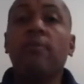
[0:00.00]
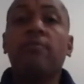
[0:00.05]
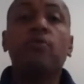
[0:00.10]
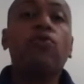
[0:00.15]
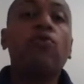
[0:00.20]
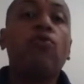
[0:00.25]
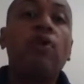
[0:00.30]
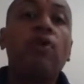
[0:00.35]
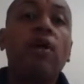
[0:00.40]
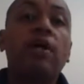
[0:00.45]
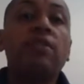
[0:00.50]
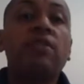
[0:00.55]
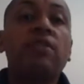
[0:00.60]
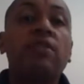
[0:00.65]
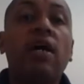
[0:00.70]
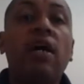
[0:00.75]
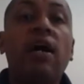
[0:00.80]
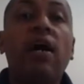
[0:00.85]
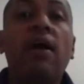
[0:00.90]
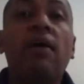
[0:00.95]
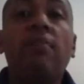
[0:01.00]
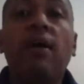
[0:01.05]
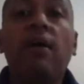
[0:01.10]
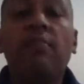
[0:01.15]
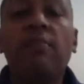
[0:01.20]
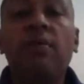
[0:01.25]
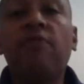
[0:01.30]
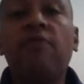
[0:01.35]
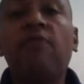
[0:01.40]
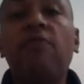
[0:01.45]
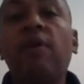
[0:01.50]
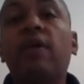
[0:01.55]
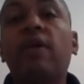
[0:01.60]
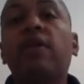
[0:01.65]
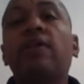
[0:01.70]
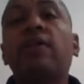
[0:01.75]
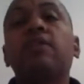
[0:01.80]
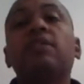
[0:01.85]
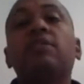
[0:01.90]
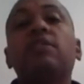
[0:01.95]
Great job. I mean, for
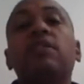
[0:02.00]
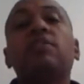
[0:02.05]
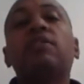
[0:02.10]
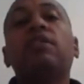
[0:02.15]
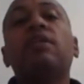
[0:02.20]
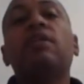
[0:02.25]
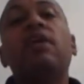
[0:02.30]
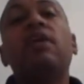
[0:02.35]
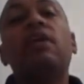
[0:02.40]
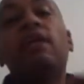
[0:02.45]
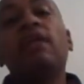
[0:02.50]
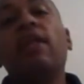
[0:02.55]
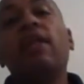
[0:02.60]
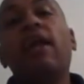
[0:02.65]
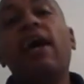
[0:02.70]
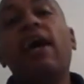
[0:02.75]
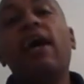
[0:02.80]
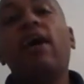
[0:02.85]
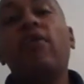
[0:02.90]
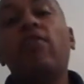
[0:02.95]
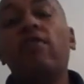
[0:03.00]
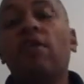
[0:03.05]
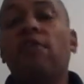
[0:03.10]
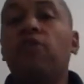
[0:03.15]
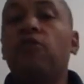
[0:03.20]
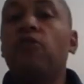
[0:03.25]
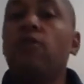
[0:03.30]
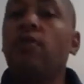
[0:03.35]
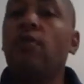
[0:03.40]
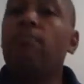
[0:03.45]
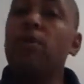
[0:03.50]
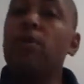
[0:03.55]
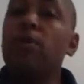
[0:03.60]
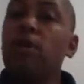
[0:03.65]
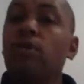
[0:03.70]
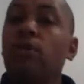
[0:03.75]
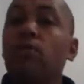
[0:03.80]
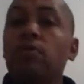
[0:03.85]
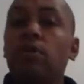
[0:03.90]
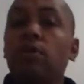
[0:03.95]
making that decision. Now, if you're a
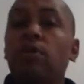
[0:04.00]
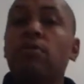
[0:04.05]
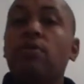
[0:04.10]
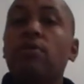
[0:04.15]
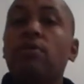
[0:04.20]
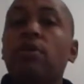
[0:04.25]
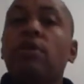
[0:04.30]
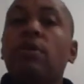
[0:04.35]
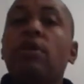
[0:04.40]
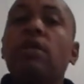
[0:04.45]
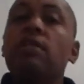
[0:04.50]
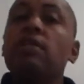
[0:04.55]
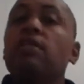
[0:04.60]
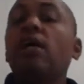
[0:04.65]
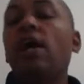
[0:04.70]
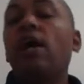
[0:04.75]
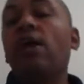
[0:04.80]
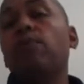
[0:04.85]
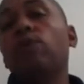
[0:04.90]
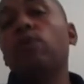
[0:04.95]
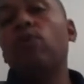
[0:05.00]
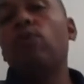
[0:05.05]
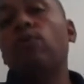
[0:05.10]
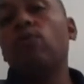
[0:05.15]
builder, it's time to go